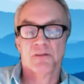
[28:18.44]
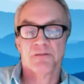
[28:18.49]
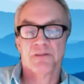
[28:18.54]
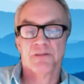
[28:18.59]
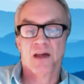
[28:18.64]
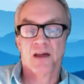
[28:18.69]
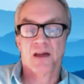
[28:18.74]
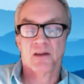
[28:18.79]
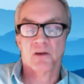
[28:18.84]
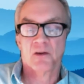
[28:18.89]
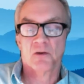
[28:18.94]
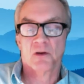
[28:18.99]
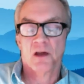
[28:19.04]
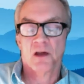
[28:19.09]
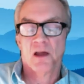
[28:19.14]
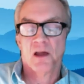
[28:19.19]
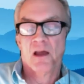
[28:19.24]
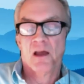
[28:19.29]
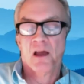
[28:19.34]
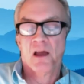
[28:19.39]
value
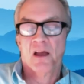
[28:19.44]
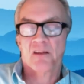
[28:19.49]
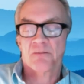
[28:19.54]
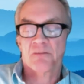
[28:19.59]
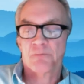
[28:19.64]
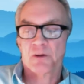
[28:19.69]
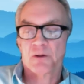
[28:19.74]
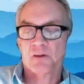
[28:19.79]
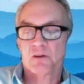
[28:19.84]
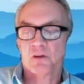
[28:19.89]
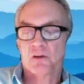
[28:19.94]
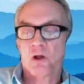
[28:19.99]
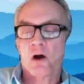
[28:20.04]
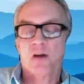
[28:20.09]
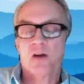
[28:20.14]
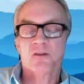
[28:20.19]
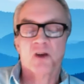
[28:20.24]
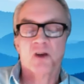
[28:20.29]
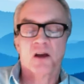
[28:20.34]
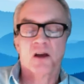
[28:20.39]
has been
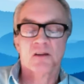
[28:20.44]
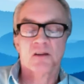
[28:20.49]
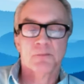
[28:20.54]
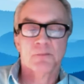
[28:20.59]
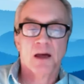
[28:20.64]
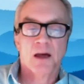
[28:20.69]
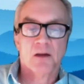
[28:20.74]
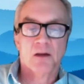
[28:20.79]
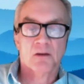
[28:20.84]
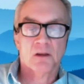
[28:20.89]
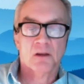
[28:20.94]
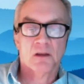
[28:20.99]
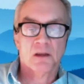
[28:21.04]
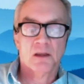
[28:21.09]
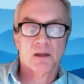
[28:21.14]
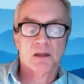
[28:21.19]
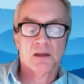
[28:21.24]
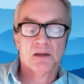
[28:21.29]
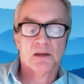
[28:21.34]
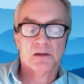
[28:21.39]
long talked about
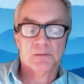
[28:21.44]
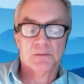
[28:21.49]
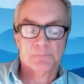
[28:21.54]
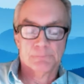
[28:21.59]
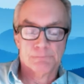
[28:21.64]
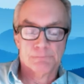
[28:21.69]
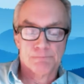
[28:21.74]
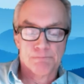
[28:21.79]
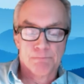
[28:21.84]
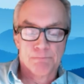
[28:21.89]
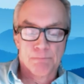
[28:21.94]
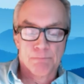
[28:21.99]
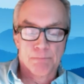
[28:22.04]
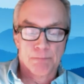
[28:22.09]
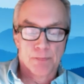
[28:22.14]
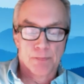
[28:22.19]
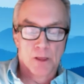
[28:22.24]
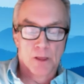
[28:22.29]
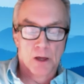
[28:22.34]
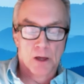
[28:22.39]
in
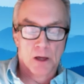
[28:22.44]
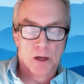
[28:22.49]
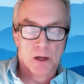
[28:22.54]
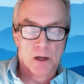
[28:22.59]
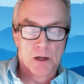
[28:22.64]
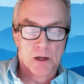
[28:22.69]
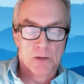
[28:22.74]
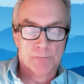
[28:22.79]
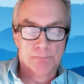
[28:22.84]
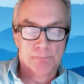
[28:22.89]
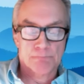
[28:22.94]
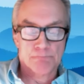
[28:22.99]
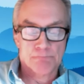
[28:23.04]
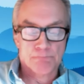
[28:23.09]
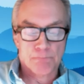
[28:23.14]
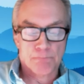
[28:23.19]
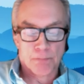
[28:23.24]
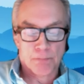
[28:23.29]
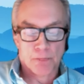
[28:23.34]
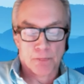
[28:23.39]

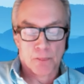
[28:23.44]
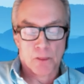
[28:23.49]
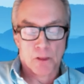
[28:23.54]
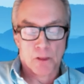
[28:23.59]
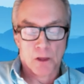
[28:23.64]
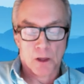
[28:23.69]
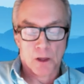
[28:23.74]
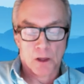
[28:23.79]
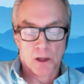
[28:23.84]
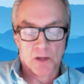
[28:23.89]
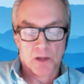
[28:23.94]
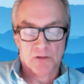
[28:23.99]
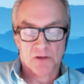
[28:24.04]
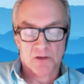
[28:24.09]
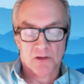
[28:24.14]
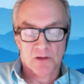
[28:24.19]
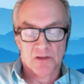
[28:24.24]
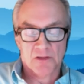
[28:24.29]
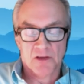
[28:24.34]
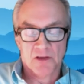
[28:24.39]

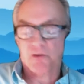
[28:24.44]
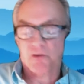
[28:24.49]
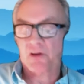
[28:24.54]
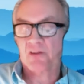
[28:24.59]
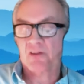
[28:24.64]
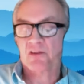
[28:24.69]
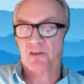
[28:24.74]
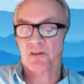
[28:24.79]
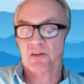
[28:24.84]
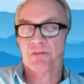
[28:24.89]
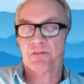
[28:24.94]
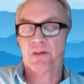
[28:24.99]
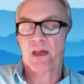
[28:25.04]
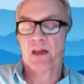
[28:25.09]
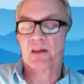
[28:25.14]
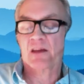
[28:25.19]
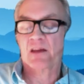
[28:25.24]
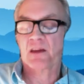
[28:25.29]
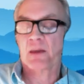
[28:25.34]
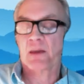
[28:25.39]
the areas of
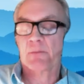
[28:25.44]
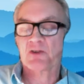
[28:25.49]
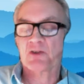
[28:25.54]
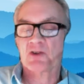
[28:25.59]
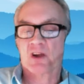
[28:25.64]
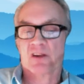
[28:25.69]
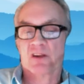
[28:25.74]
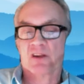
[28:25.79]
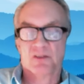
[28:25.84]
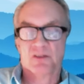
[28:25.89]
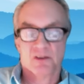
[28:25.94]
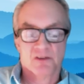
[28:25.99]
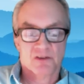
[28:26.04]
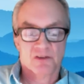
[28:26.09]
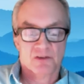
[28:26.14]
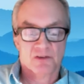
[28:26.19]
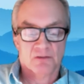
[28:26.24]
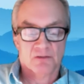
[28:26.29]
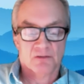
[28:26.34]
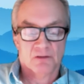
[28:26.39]
economic
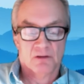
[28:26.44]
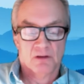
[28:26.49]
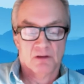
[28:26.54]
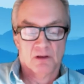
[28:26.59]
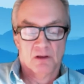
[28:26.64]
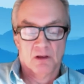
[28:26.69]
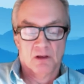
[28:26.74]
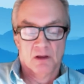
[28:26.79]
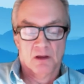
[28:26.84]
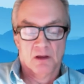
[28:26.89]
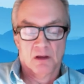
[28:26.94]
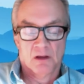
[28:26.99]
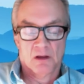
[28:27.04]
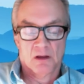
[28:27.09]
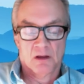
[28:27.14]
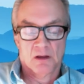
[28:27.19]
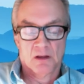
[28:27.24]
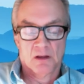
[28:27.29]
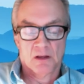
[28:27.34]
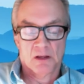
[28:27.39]
justice,
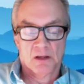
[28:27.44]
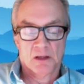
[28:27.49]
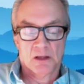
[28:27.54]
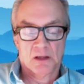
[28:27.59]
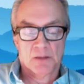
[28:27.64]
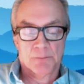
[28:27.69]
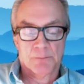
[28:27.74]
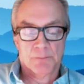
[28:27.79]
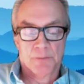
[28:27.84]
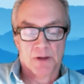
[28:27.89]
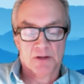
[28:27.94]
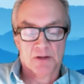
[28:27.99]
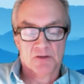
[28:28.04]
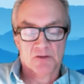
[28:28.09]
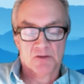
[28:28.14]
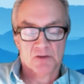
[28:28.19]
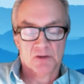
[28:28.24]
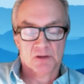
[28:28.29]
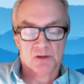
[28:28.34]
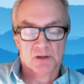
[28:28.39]
but
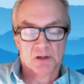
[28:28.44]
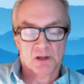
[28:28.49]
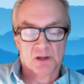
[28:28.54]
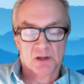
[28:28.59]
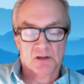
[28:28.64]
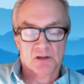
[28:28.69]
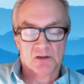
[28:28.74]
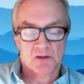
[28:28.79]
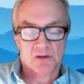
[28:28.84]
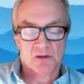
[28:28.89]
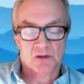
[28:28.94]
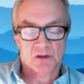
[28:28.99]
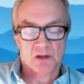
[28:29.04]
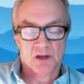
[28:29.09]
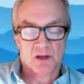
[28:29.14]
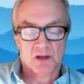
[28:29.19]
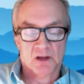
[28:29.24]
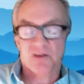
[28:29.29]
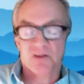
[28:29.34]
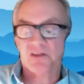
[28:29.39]
it
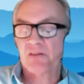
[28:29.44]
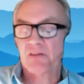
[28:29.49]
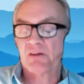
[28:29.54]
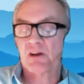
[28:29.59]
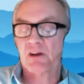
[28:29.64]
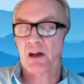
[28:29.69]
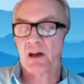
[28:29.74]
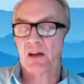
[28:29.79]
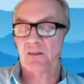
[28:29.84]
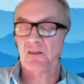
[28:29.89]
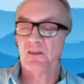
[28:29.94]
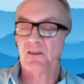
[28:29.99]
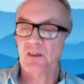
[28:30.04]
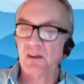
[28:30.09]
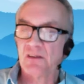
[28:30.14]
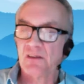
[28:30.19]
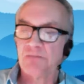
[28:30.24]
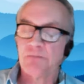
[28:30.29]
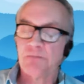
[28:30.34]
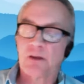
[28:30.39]
has never gotten
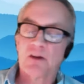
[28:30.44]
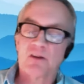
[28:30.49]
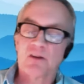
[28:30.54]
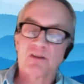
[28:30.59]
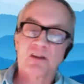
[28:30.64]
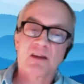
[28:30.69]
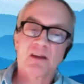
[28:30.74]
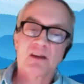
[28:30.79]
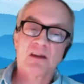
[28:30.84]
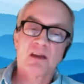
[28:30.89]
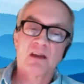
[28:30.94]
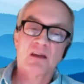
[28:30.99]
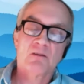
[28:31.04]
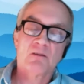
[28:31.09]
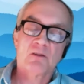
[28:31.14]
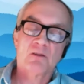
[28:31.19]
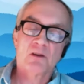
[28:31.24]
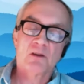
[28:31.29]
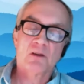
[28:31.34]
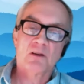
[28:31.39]
teeth because
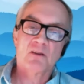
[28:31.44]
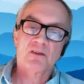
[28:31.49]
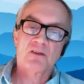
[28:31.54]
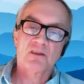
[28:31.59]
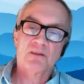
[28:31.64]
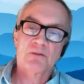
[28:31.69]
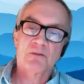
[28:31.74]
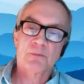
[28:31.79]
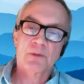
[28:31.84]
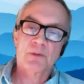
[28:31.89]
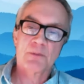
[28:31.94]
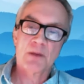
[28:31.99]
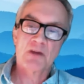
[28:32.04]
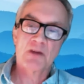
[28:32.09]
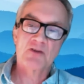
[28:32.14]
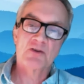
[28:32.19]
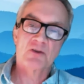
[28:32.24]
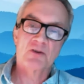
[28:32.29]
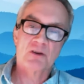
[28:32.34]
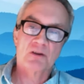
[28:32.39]
it's never been
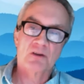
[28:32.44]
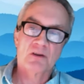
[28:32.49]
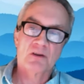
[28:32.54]
measured.